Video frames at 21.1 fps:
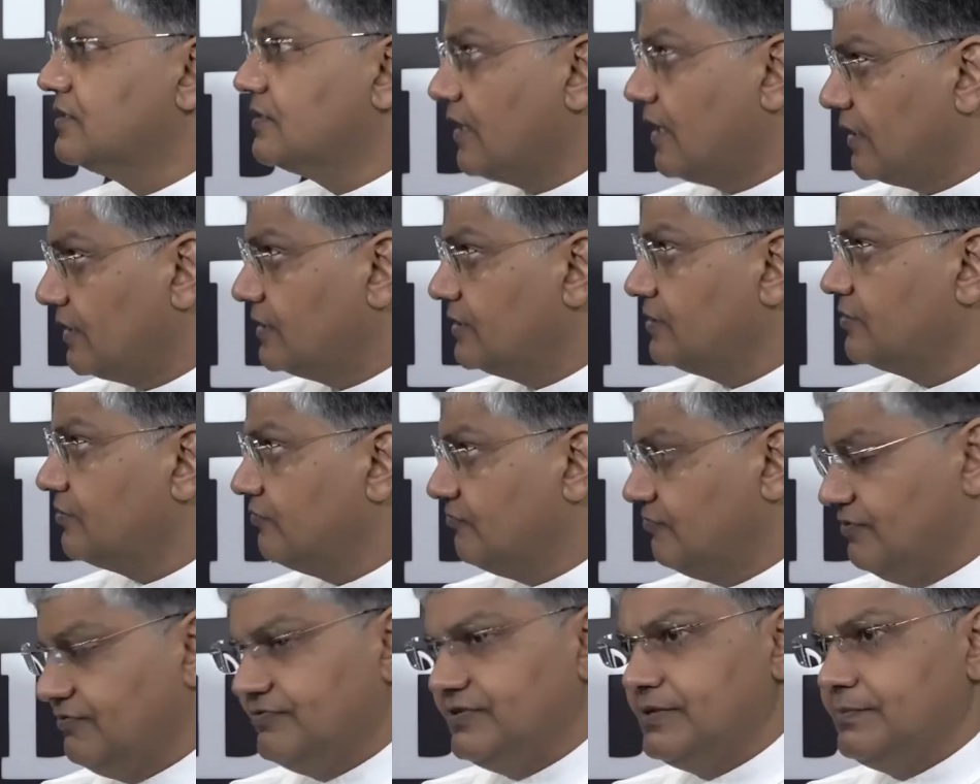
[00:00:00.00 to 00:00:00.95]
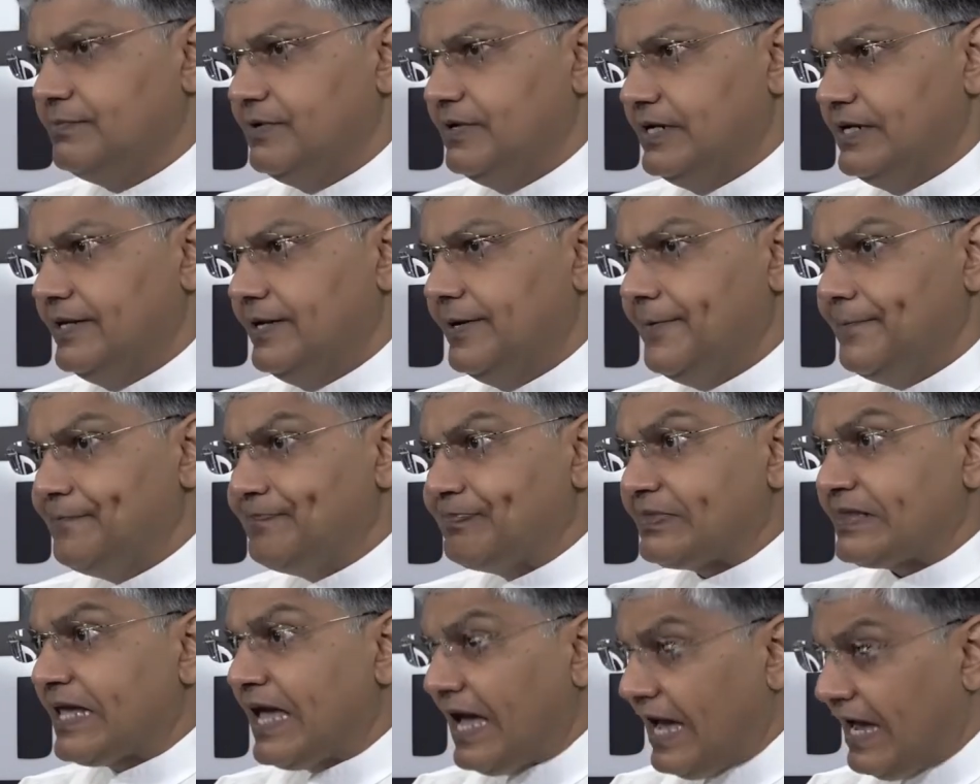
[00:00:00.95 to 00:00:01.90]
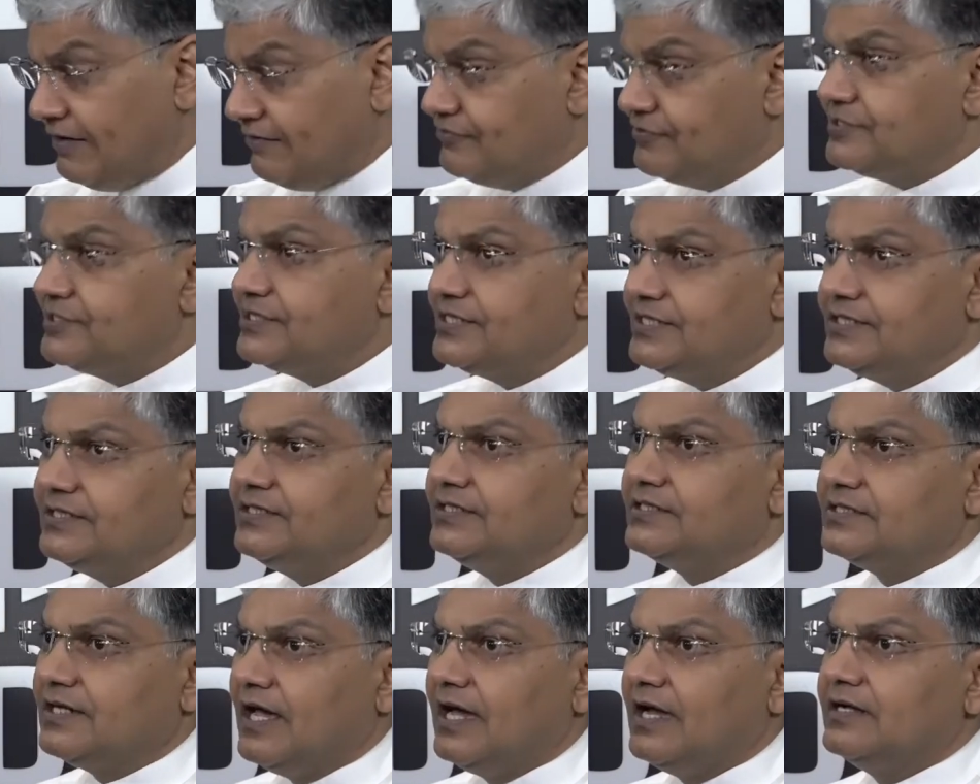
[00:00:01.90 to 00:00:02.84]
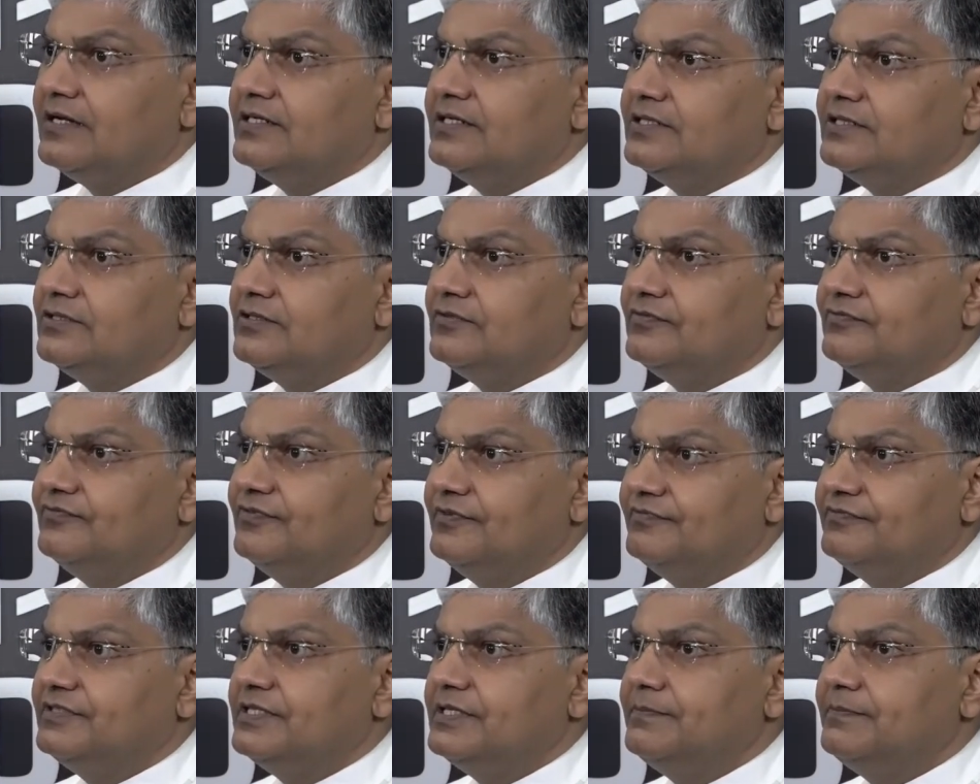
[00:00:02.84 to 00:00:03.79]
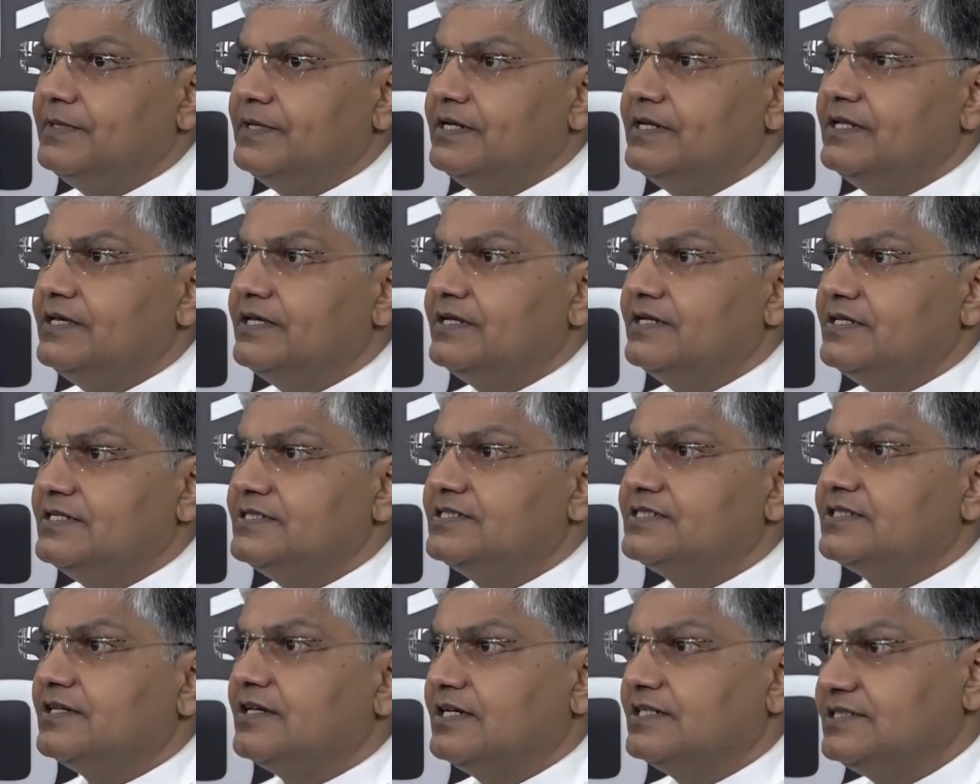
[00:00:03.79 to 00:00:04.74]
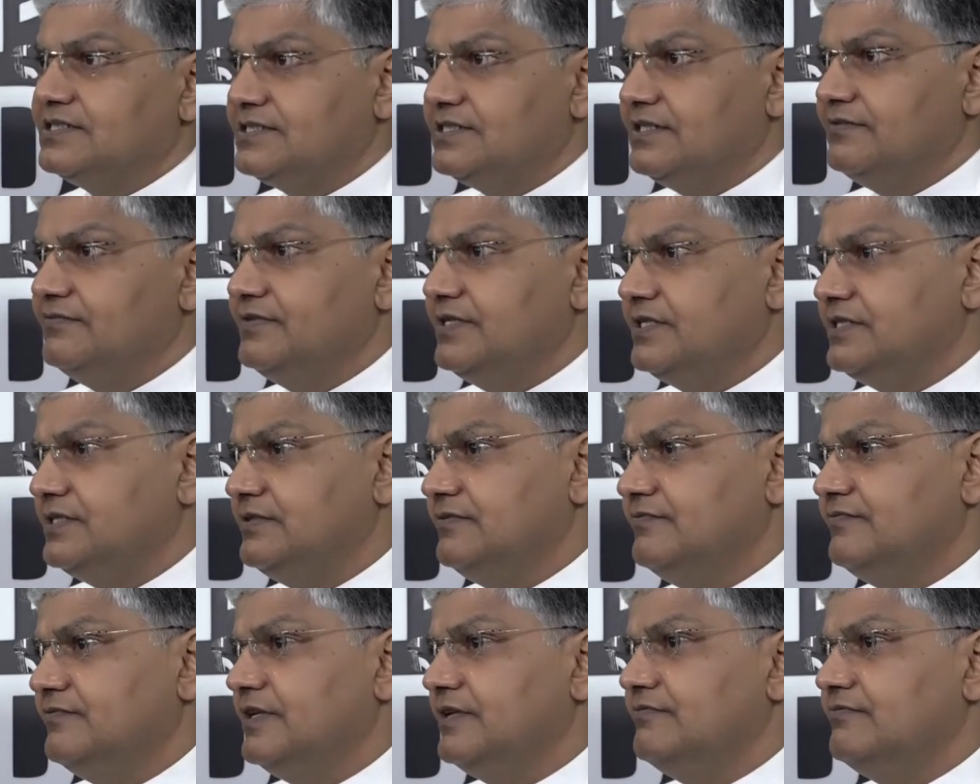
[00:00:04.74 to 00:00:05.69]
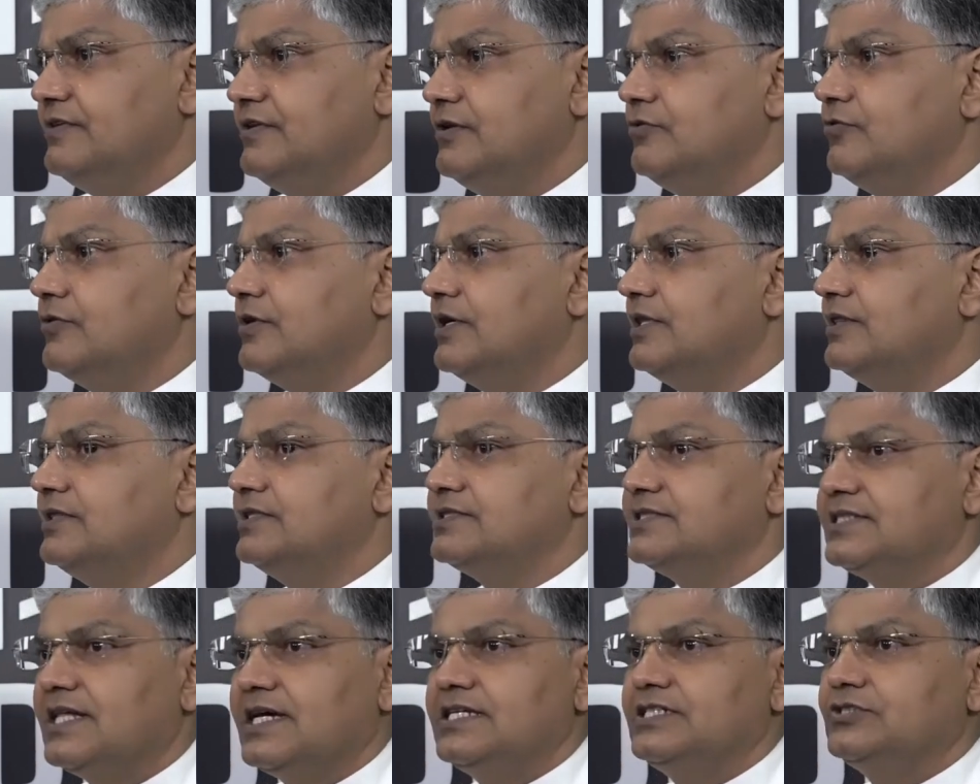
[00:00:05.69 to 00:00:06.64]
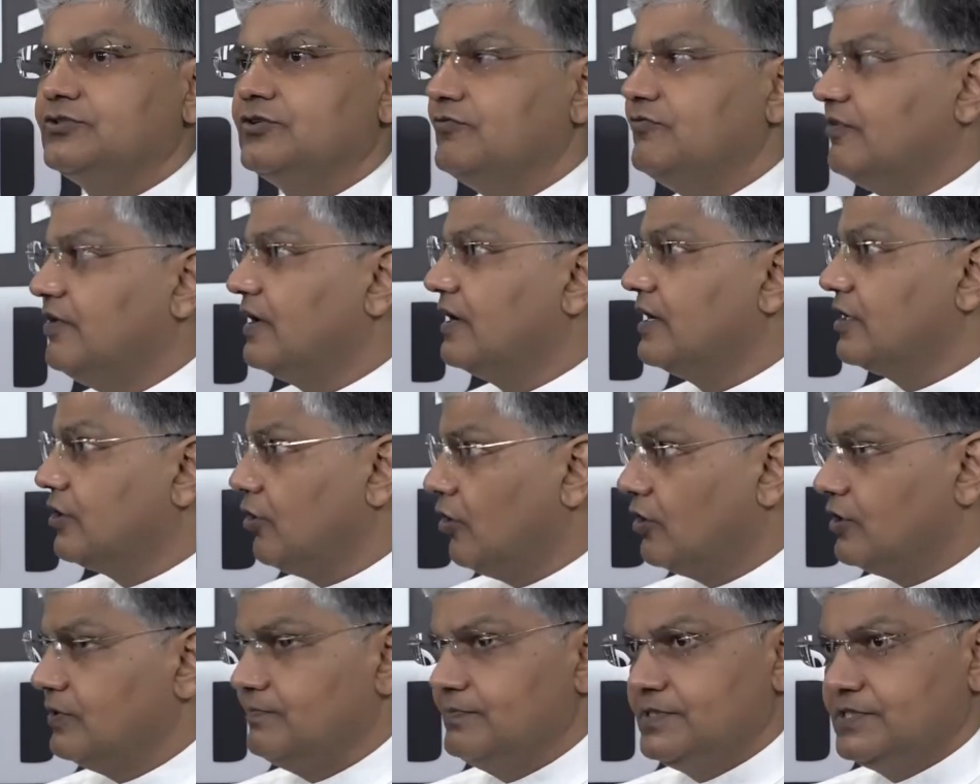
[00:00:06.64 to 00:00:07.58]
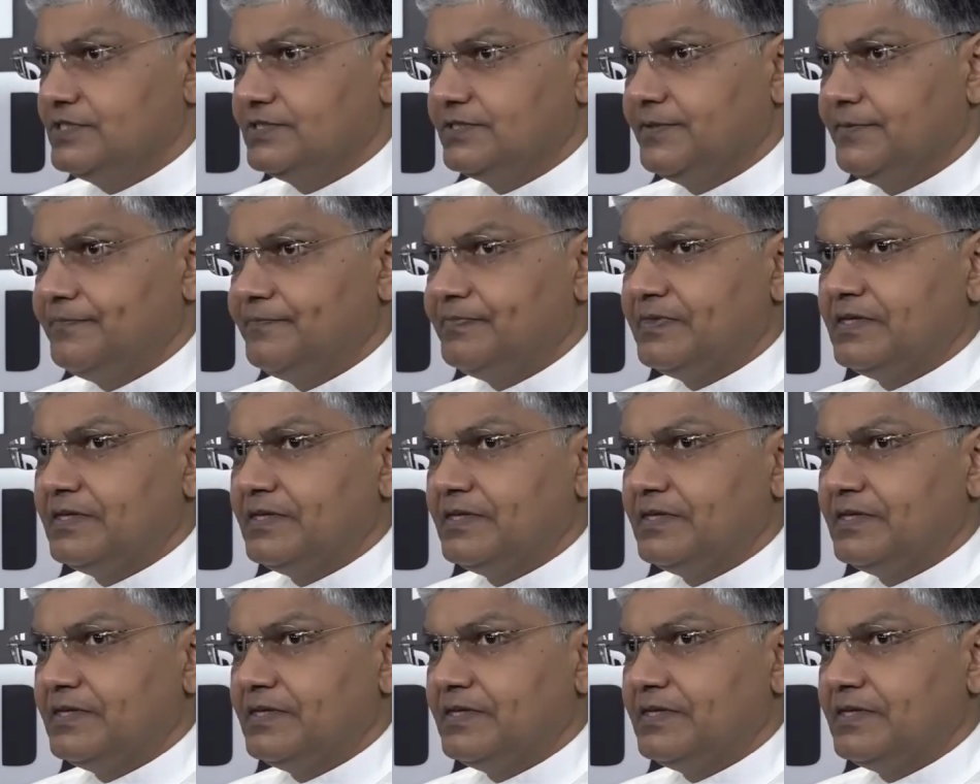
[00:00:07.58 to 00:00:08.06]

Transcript: target of 50 billion. I would say the target of 50 billion is conservative when we look at the size of our economies.